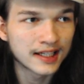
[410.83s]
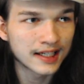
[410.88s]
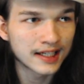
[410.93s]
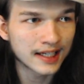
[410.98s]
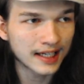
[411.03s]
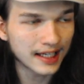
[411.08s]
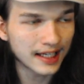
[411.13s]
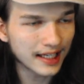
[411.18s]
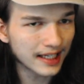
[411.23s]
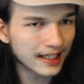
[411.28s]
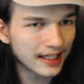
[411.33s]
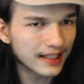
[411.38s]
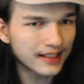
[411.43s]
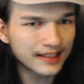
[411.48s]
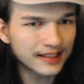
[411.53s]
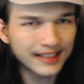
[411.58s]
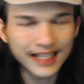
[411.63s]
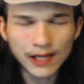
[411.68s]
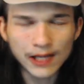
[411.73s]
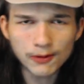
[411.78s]

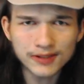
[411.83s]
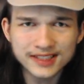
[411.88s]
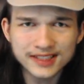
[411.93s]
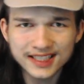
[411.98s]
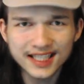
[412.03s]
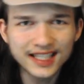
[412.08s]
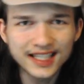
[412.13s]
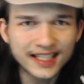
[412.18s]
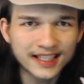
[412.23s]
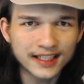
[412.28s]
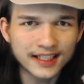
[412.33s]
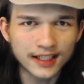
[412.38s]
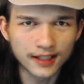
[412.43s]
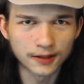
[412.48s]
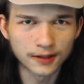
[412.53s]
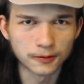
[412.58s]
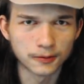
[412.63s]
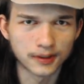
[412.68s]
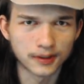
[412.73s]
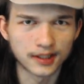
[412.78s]
and it was getting
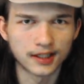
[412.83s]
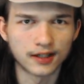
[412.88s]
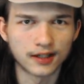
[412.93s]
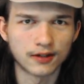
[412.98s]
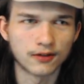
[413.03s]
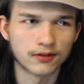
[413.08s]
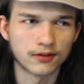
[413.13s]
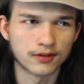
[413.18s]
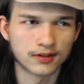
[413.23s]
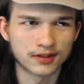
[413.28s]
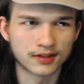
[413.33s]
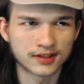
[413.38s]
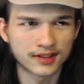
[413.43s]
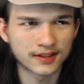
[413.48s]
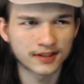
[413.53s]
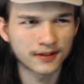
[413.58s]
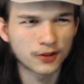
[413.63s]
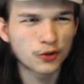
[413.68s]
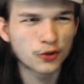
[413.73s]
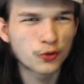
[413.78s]
around
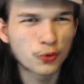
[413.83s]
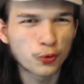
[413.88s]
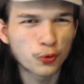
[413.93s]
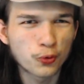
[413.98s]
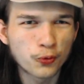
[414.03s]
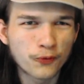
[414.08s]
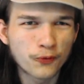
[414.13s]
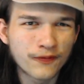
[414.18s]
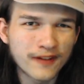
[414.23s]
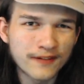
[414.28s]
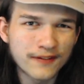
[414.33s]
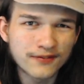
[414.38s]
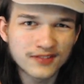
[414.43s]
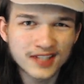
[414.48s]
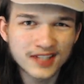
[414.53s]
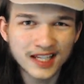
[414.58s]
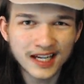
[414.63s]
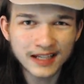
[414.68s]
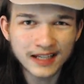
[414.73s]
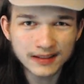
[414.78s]

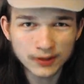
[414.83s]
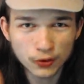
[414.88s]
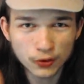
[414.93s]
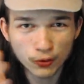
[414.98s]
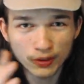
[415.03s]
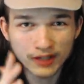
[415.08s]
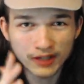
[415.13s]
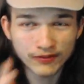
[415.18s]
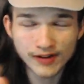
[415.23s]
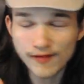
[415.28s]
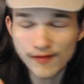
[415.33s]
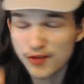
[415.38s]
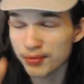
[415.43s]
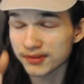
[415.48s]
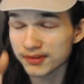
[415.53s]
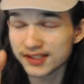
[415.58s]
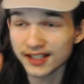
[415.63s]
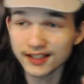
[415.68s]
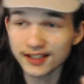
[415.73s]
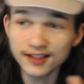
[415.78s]
15 to 20 frames per
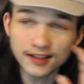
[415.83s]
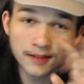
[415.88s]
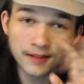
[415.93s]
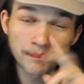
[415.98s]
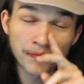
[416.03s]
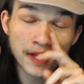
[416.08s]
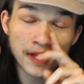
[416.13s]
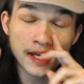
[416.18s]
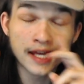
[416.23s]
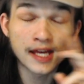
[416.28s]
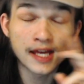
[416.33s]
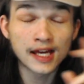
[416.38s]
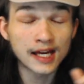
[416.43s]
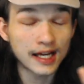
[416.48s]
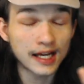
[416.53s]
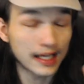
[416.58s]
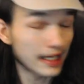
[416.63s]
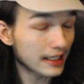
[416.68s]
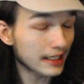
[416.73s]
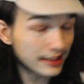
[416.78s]
second.
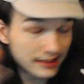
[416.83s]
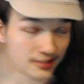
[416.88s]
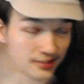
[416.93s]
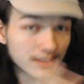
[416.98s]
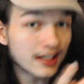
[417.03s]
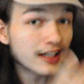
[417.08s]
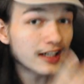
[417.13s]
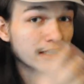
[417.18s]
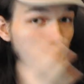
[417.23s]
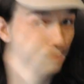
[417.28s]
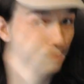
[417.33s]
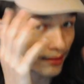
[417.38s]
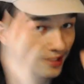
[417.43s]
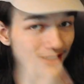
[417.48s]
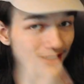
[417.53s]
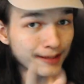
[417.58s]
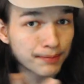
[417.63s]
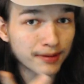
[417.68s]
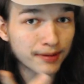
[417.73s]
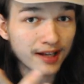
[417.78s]
It's not
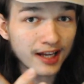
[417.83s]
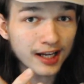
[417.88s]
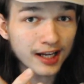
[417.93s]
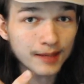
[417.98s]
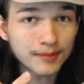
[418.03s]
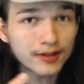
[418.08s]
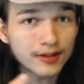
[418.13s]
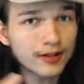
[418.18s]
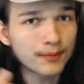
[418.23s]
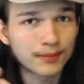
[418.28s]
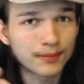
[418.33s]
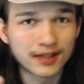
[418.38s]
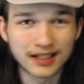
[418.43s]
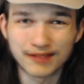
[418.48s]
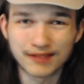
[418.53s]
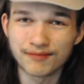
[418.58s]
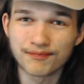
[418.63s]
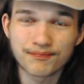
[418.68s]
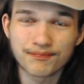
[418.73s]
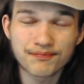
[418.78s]
completely playable, but
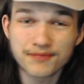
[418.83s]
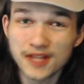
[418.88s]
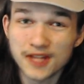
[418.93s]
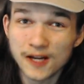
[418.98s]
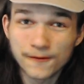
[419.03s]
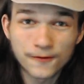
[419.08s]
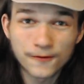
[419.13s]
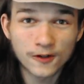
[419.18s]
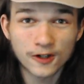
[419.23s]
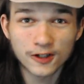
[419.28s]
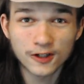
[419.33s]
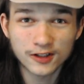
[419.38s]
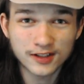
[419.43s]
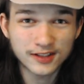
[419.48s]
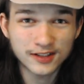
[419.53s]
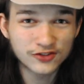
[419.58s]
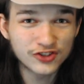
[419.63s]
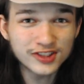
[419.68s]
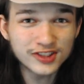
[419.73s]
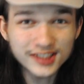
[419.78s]
if you're
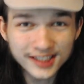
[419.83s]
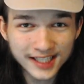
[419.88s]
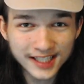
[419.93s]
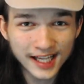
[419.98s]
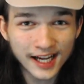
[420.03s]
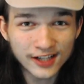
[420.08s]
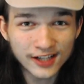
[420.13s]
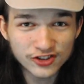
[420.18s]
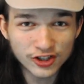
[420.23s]
just a casual